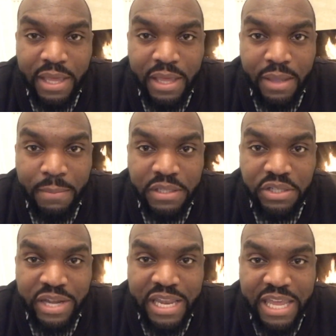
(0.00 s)

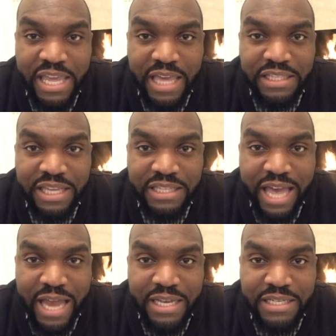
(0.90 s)
Enike says,
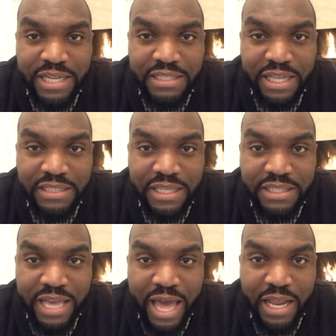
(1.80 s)
got it. Dante says,
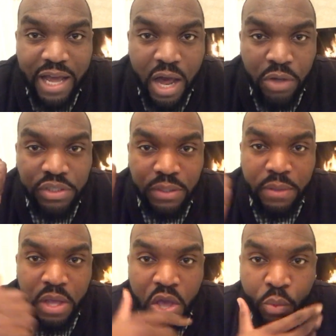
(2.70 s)
got it. Awesome.
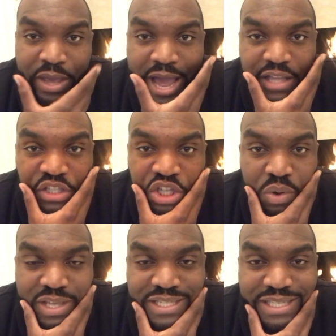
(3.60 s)
We got
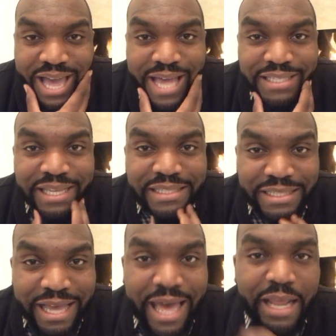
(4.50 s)
Jody Scott says,
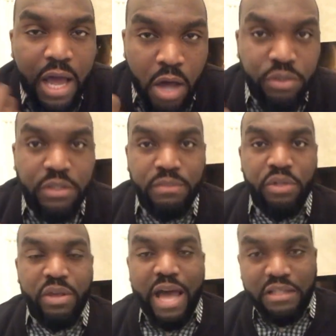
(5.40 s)
got it. Awesome. So
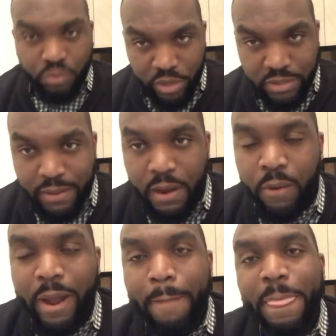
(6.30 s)
you guys are with me. All
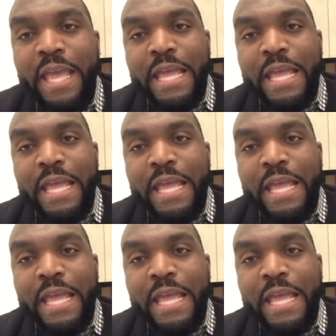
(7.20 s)
right.